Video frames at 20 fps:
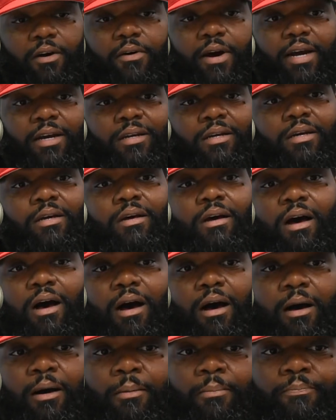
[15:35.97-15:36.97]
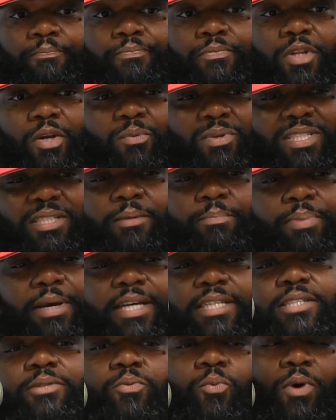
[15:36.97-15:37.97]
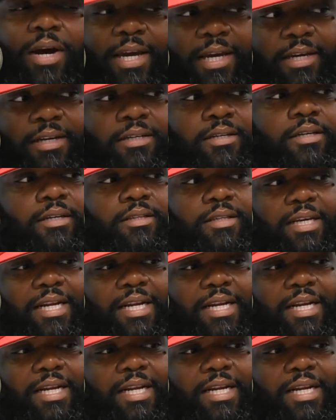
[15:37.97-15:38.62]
All right. What's the best way